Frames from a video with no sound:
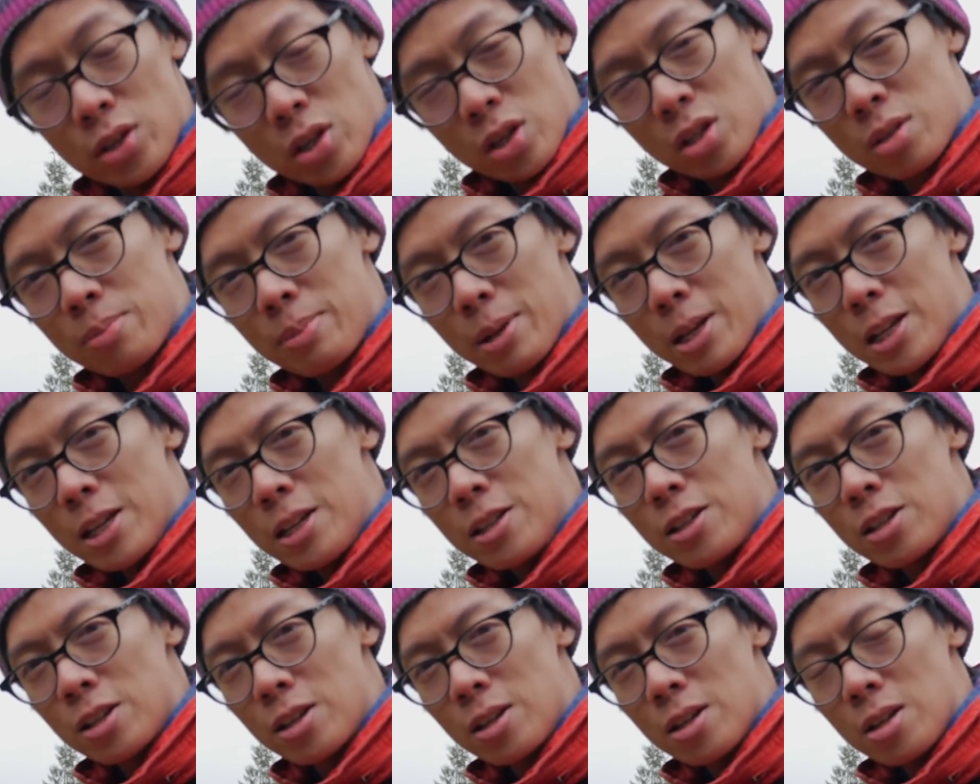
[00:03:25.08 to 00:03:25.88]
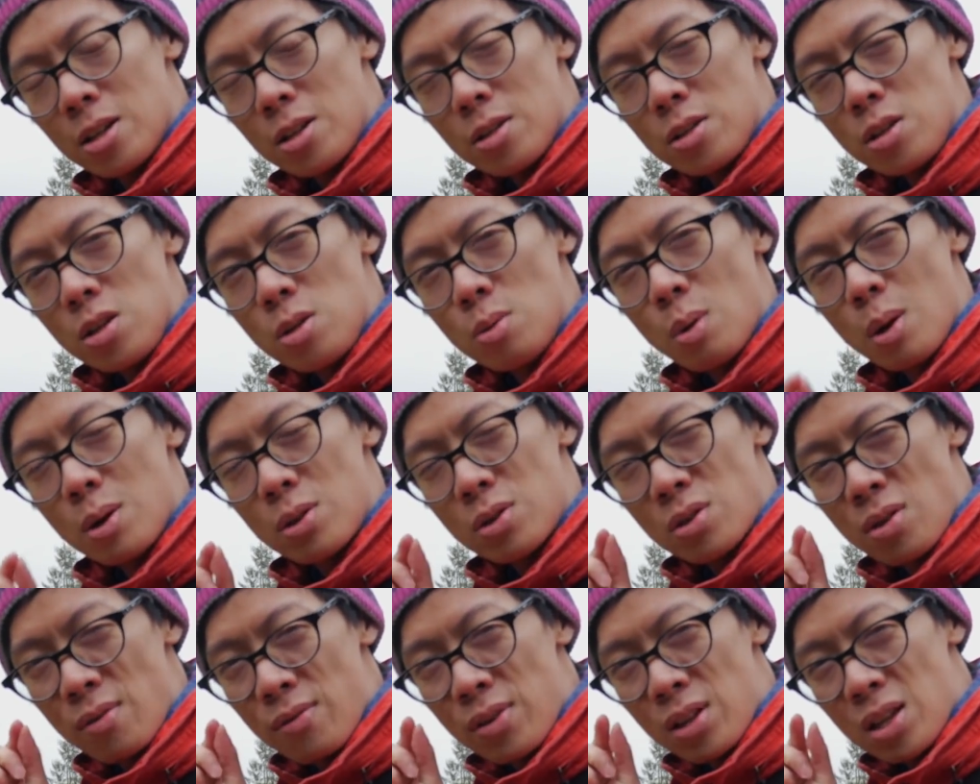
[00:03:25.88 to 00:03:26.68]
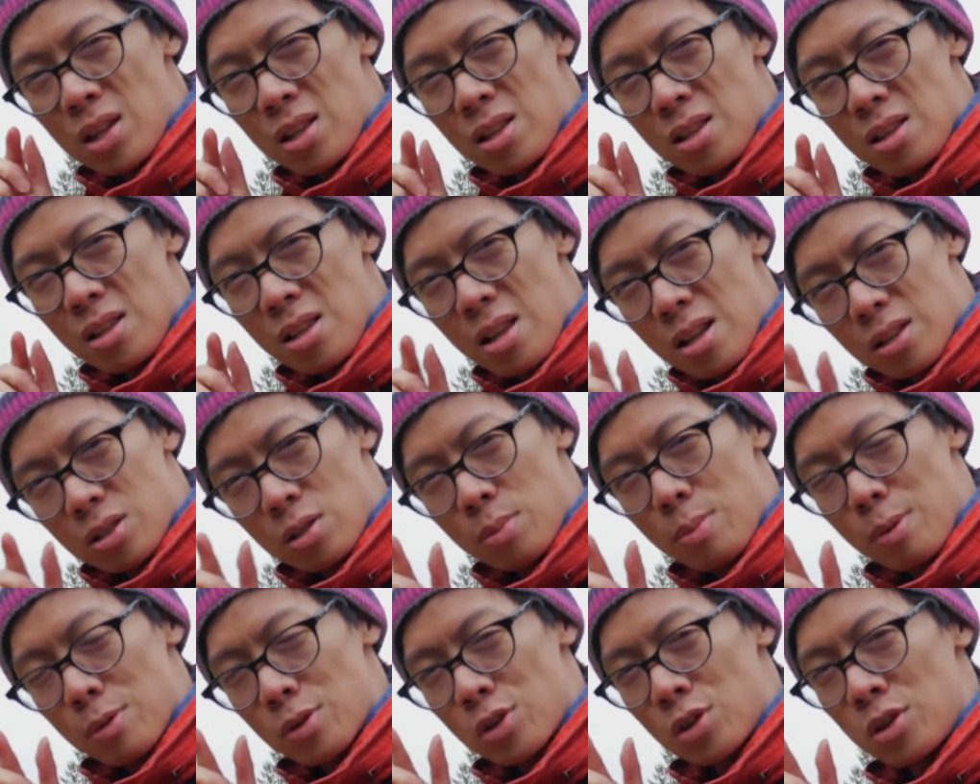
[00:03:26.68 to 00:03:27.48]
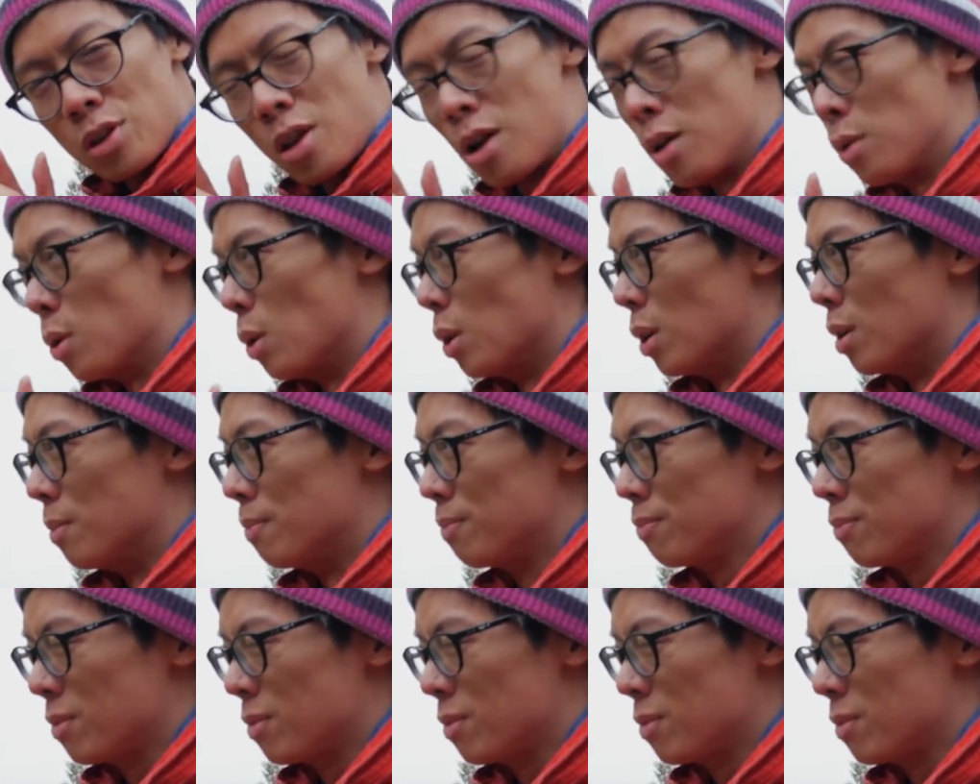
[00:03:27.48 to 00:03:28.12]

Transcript: speed. You want something a little bit slower,